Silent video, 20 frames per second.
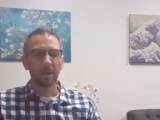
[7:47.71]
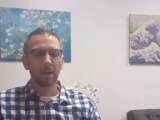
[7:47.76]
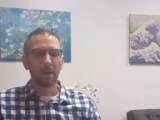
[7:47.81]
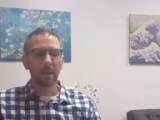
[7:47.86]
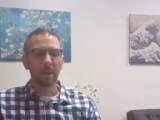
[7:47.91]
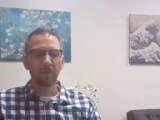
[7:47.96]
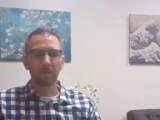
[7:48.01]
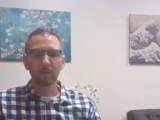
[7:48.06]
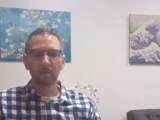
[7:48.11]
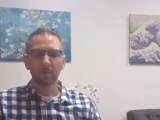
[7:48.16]

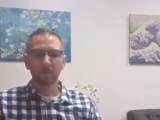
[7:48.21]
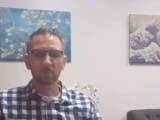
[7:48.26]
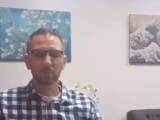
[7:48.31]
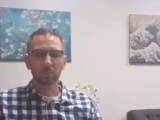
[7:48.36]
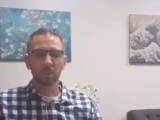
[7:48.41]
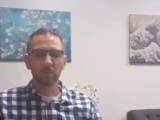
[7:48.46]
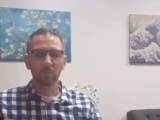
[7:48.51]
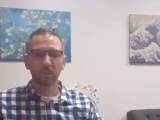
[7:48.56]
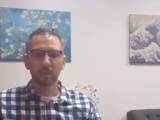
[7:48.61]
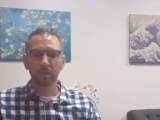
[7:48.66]
And then there's
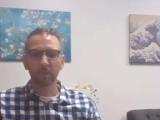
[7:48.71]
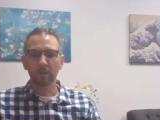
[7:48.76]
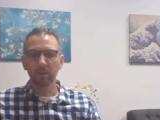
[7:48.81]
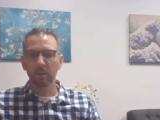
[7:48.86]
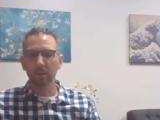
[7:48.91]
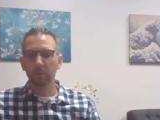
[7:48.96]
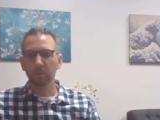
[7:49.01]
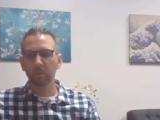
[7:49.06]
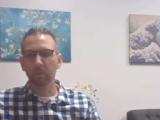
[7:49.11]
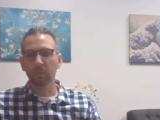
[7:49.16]
going to be
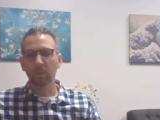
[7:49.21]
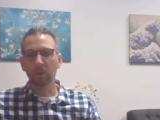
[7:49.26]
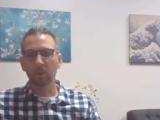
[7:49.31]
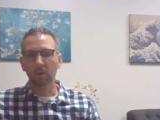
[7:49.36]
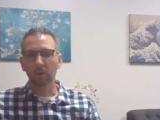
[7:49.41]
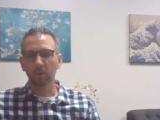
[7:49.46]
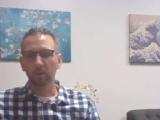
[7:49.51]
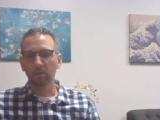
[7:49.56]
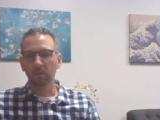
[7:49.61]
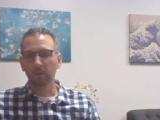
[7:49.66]
another
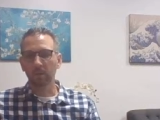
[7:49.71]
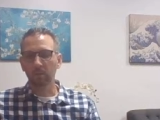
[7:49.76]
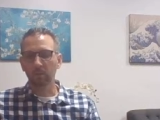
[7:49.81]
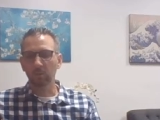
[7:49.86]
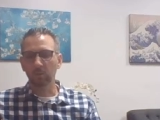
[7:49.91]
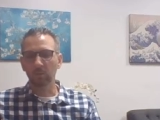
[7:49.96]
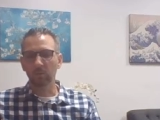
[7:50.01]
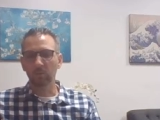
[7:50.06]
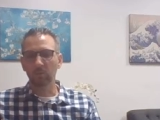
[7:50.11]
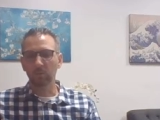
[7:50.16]
part that
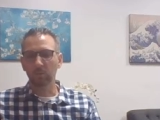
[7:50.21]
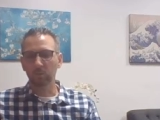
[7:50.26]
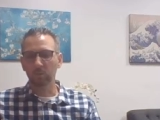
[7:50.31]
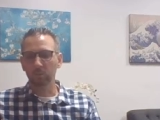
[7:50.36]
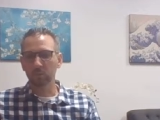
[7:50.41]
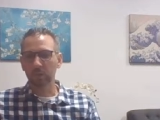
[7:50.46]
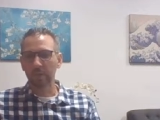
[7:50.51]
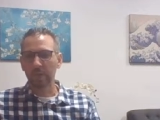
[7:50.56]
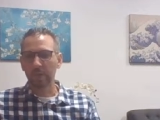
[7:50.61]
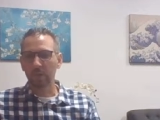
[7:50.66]
they'll
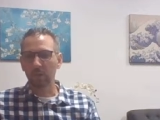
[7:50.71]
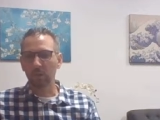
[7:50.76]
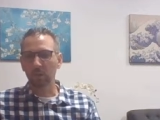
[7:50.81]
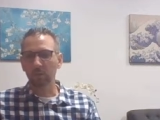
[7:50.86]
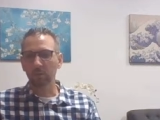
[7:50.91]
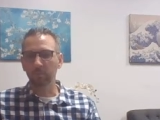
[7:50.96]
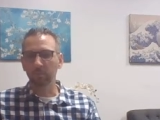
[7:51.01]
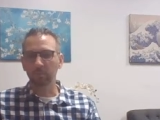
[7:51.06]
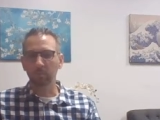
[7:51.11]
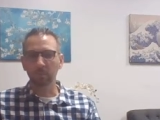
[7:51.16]
take
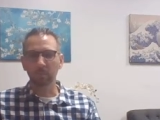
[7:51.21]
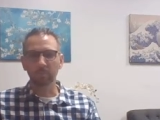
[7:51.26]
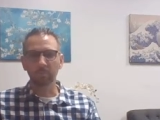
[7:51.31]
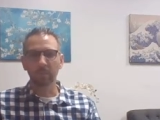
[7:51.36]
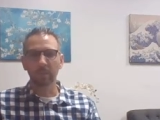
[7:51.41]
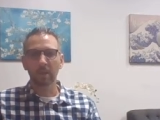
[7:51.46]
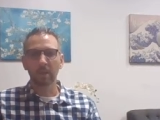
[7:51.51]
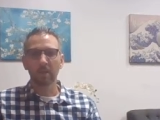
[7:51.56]
on from